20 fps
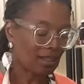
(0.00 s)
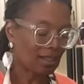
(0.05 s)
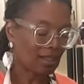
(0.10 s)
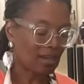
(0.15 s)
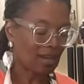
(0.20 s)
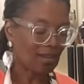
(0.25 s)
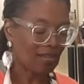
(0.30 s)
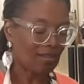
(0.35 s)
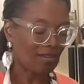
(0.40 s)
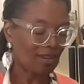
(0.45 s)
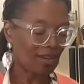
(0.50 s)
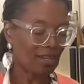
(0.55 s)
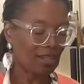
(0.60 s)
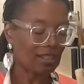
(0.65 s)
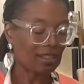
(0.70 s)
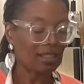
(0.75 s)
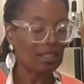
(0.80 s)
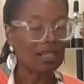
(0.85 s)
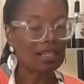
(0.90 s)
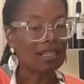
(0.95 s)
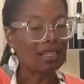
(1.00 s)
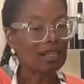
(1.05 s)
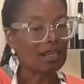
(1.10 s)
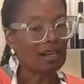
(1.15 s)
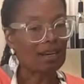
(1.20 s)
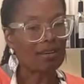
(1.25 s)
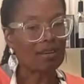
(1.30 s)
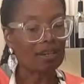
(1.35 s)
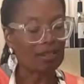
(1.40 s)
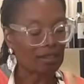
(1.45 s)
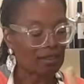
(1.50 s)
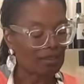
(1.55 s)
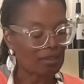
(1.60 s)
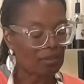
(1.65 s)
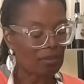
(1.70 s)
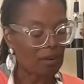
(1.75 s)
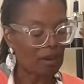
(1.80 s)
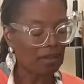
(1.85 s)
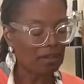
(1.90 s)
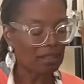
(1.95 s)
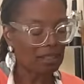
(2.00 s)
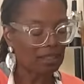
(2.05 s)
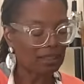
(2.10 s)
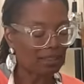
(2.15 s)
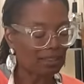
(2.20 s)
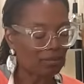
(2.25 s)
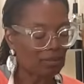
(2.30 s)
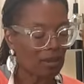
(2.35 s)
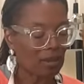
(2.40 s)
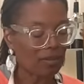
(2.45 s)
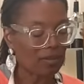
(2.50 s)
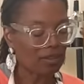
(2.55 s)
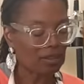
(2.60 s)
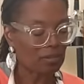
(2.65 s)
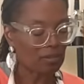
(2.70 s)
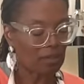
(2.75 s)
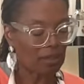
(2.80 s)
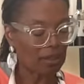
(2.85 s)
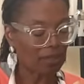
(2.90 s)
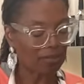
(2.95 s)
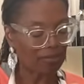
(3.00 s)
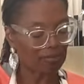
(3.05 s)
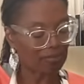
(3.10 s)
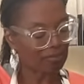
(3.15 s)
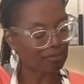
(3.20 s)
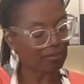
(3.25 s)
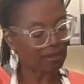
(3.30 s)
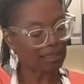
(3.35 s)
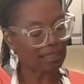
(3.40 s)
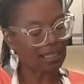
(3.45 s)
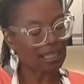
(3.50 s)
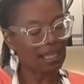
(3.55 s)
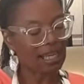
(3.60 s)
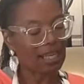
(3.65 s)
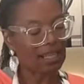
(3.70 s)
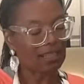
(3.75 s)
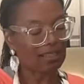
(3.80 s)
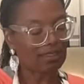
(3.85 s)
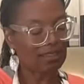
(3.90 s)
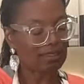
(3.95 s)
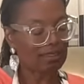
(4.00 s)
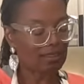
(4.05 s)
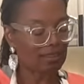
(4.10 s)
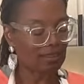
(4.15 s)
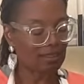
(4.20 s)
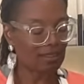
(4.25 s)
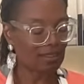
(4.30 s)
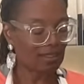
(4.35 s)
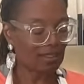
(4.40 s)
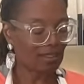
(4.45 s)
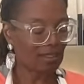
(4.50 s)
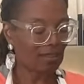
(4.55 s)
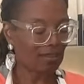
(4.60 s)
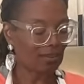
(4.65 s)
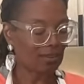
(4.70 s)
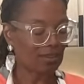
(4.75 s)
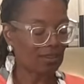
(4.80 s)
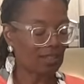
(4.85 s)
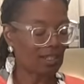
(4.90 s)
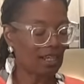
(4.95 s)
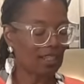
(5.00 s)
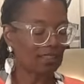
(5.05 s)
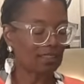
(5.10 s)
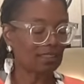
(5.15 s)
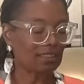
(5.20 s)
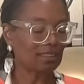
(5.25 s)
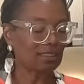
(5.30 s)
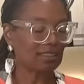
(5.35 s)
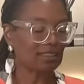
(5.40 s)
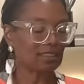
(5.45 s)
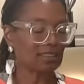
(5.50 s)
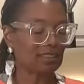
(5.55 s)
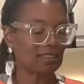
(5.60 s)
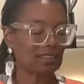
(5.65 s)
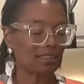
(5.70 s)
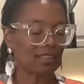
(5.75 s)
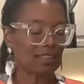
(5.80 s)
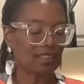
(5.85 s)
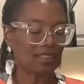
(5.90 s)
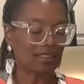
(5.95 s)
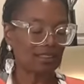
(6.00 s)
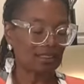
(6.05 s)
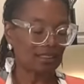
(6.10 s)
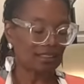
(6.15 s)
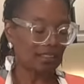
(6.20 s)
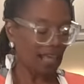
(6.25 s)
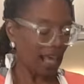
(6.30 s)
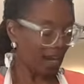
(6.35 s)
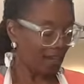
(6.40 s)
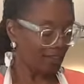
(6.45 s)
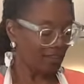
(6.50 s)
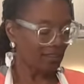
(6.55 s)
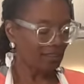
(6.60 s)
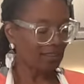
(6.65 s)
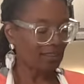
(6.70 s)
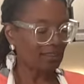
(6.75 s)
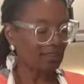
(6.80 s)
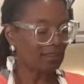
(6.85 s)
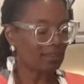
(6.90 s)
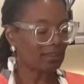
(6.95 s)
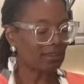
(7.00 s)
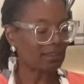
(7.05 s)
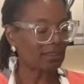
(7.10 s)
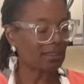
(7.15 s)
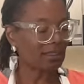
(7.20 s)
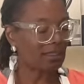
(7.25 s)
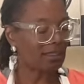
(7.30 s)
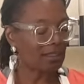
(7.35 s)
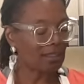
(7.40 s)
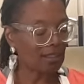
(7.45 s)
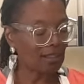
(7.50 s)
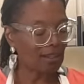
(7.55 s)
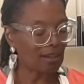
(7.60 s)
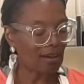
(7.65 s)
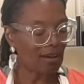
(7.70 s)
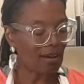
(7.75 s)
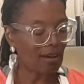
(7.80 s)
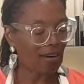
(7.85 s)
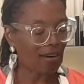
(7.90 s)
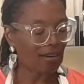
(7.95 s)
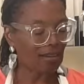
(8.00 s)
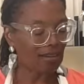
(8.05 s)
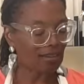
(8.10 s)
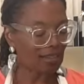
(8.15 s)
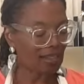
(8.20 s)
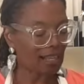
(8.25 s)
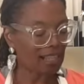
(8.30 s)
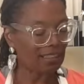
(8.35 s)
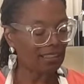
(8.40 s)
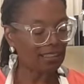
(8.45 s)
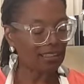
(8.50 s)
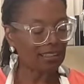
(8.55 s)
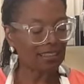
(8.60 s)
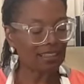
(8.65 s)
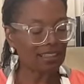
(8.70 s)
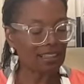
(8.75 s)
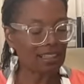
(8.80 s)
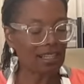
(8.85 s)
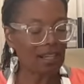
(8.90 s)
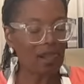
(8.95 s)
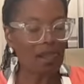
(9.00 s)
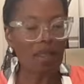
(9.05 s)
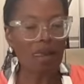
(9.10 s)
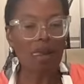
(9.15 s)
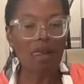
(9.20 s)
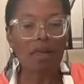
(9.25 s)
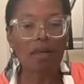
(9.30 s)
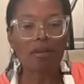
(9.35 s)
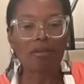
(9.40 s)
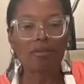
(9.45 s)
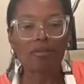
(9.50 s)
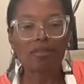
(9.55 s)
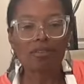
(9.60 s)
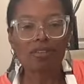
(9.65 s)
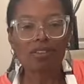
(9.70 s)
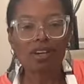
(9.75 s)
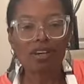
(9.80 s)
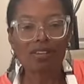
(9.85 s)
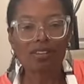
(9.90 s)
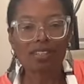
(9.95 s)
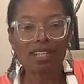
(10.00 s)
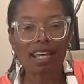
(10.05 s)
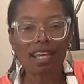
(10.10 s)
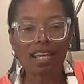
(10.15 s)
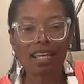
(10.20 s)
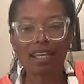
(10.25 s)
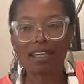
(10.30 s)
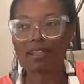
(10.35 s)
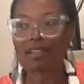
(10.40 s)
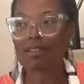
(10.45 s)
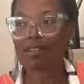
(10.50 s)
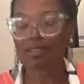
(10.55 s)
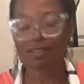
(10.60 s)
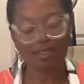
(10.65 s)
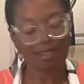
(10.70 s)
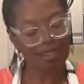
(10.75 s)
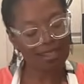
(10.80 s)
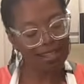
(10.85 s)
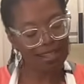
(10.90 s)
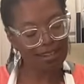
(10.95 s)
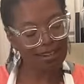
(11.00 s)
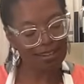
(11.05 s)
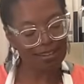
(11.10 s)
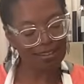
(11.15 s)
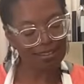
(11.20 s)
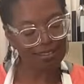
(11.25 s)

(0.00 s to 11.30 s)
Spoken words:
All right. You probably can't smell this, but yeah, those onions, scallions are nicely sauteed there